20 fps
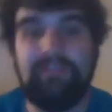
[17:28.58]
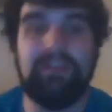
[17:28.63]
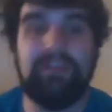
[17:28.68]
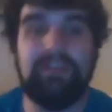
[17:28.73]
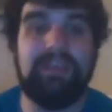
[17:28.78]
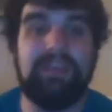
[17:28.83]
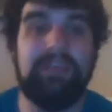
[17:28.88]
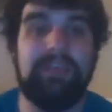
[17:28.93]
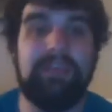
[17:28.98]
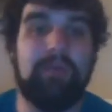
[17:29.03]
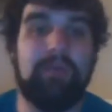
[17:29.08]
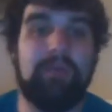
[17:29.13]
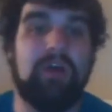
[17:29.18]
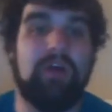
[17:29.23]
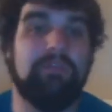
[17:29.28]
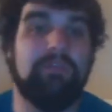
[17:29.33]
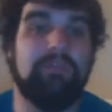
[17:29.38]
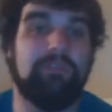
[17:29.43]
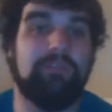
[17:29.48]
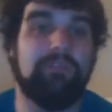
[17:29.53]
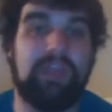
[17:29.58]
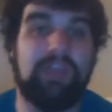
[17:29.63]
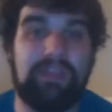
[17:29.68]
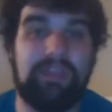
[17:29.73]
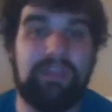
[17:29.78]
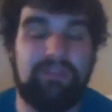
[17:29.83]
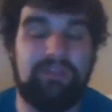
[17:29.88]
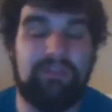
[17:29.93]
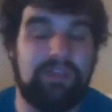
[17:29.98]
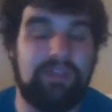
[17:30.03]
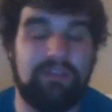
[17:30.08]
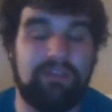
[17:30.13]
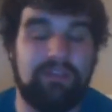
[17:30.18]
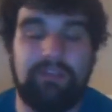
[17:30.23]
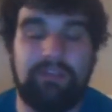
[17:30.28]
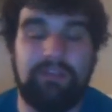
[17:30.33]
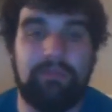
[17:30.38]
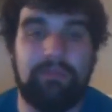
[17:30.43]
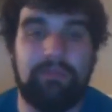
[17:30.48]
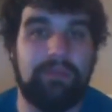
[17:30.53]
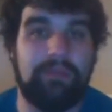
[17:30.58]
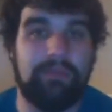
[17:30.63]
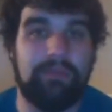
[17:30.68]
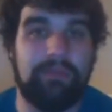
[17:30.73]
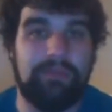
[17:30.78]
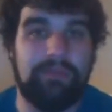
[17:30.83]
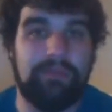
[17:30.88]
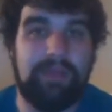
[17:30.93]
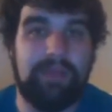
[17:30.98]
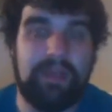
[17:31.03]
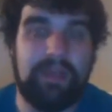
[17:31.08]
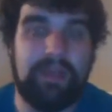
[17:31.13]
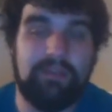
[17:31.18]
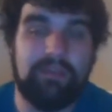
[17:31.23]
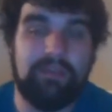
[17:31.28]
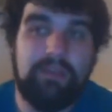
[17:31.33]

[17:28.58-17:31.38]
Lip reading: gonna keep all of them, so I can even get a little bit of money back.